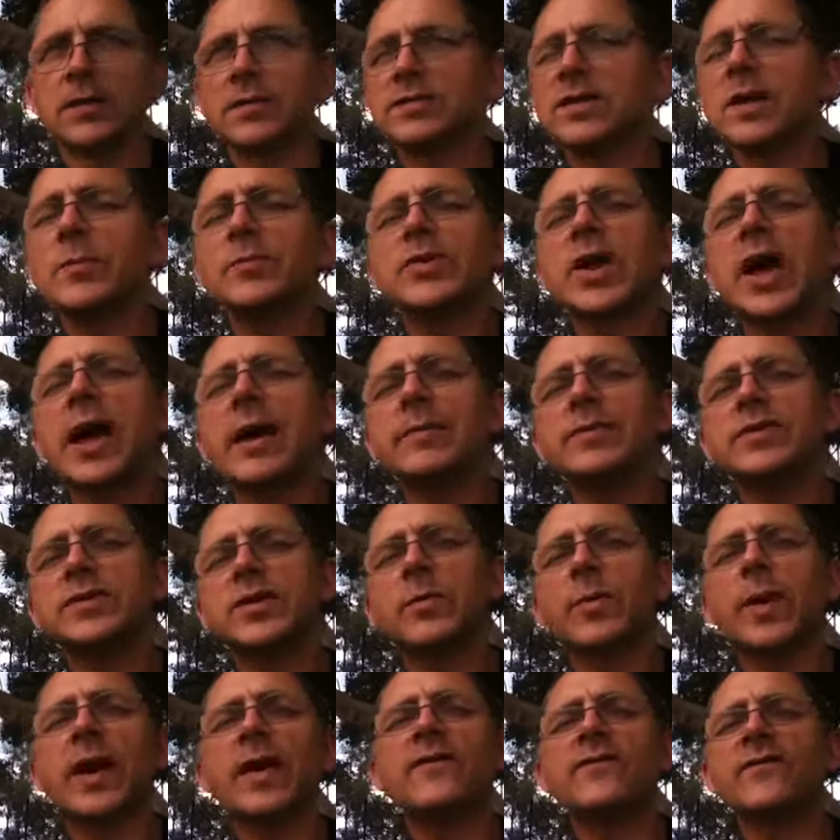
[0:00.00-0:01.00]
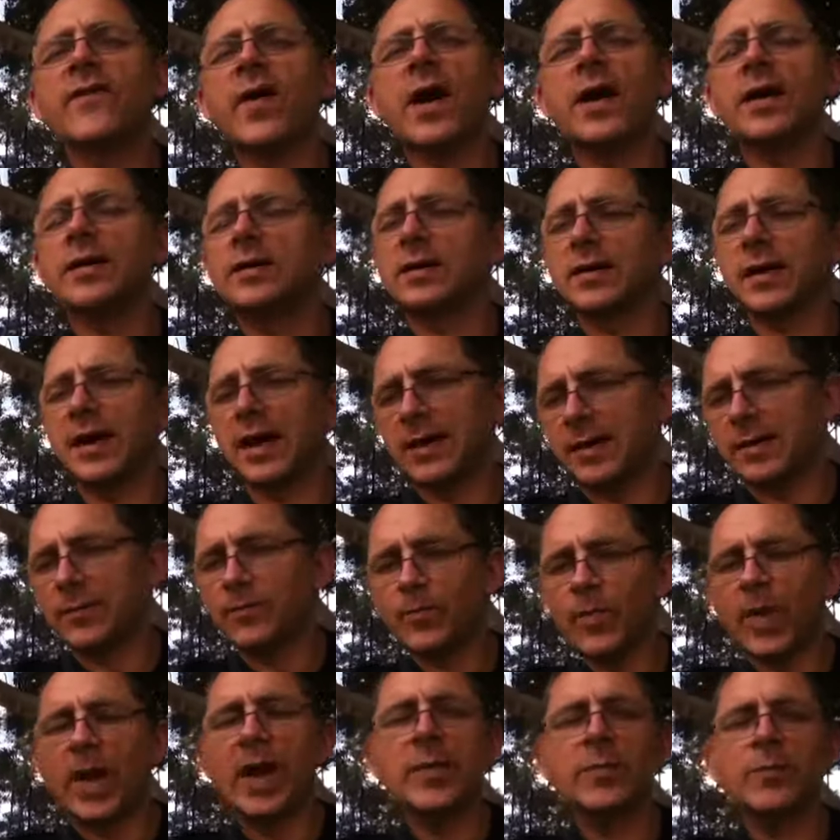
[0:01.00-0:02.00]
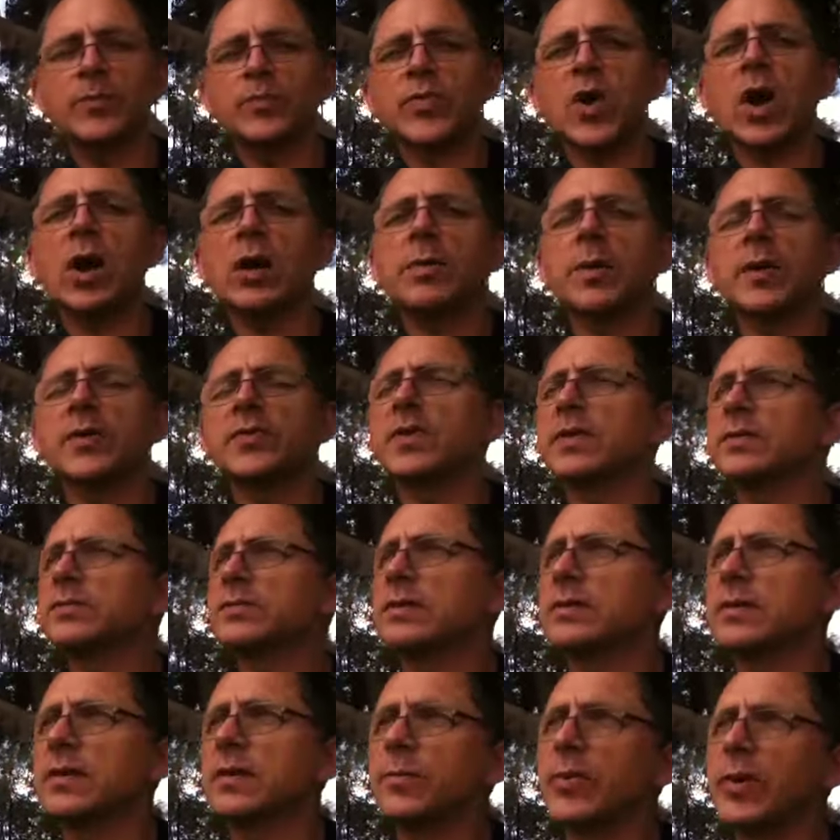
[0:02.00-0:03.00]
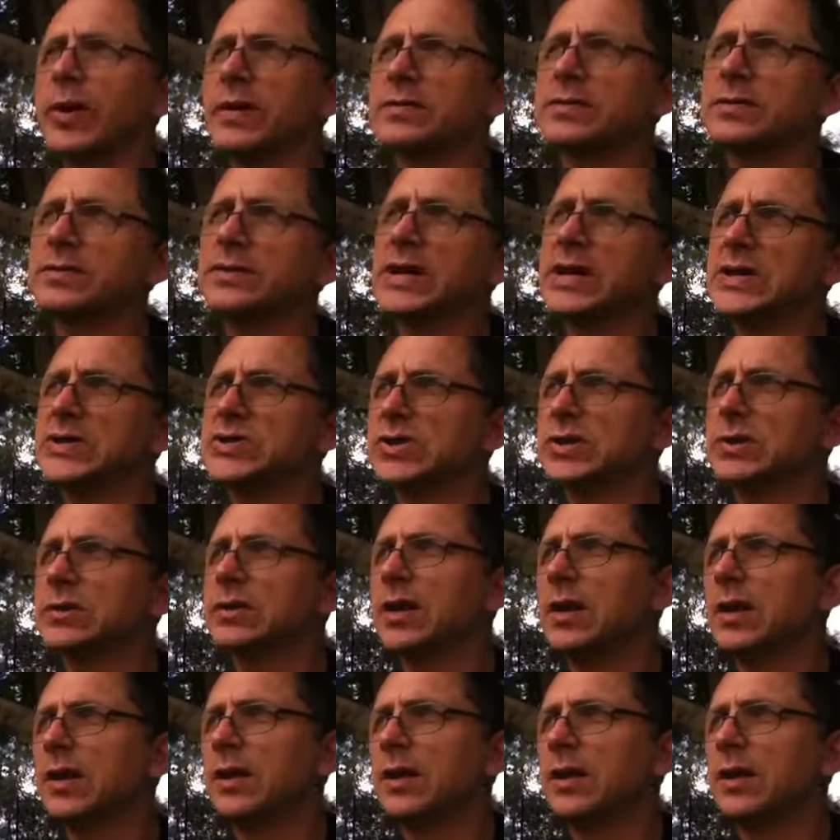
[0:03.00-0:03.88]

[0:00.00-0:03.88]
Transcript: Sometimes you may find, and I talk about this in the presentation,